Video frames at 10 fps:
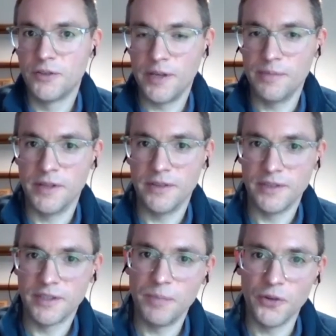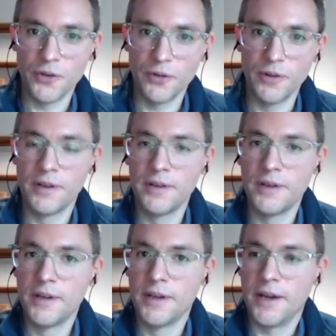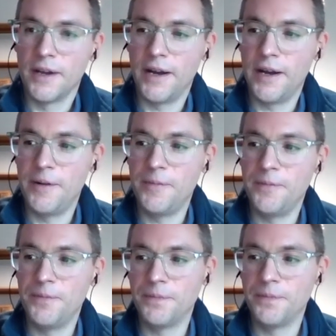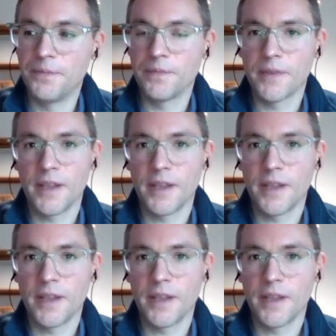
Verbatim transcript: treatment model. Um,